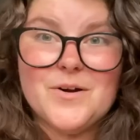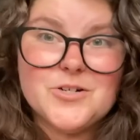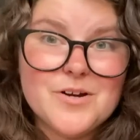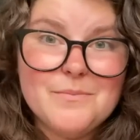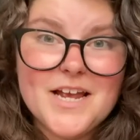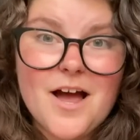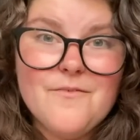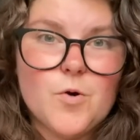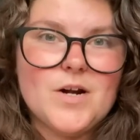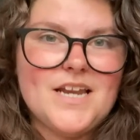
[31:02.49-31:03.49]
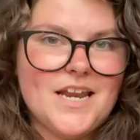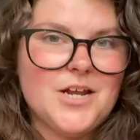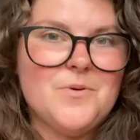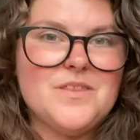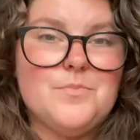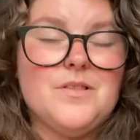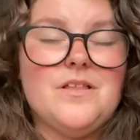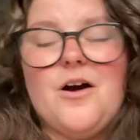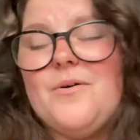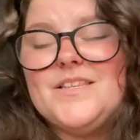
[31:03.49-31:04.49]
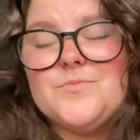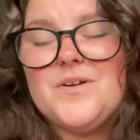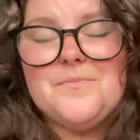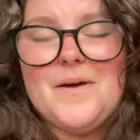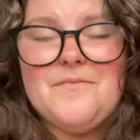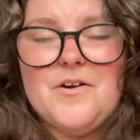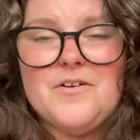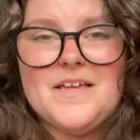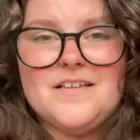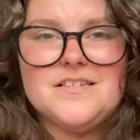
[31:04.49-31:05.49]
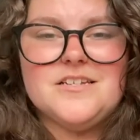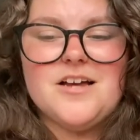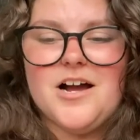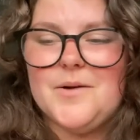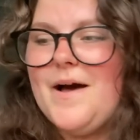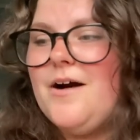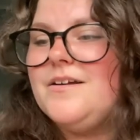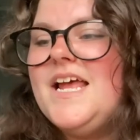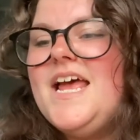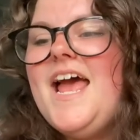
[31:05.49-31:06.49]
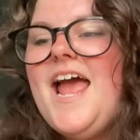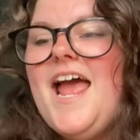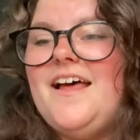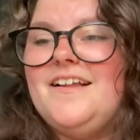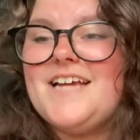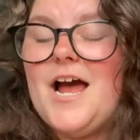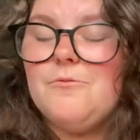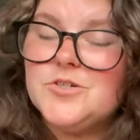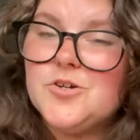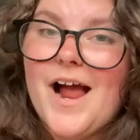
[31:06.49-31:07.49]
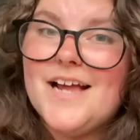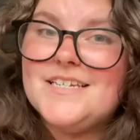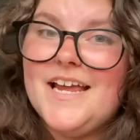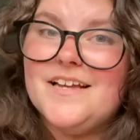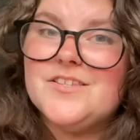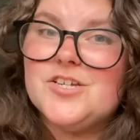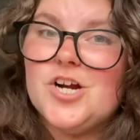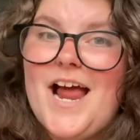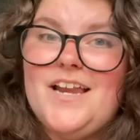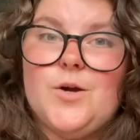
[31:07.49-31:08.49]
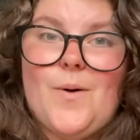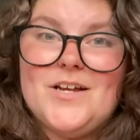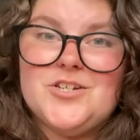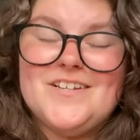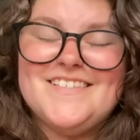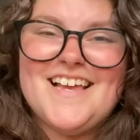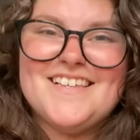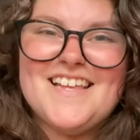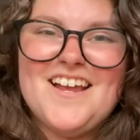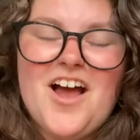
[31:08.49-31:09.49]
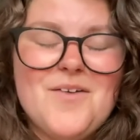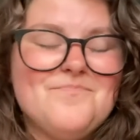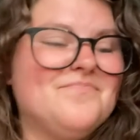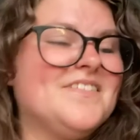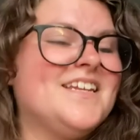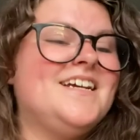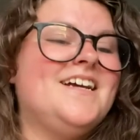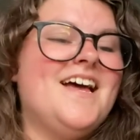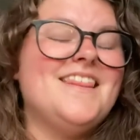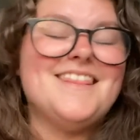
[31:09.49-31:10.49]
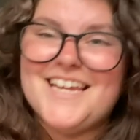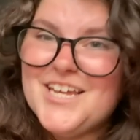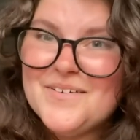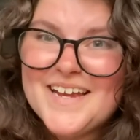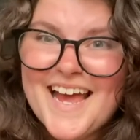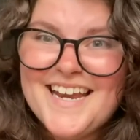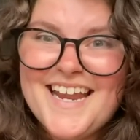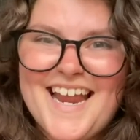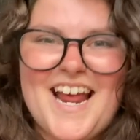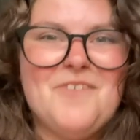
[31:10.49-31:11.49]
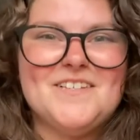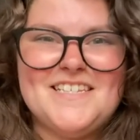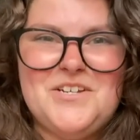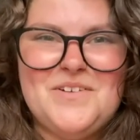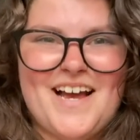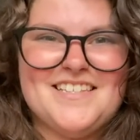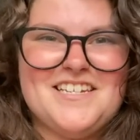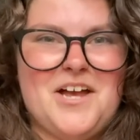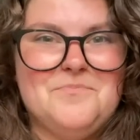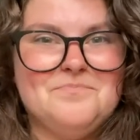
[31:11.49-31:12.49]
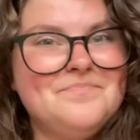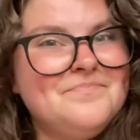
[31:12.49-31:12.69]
dreaming of or knitting with below. It's one of my favorite things to talk about and I will try to answer any questions as they come. Thank you again and I will see you next time.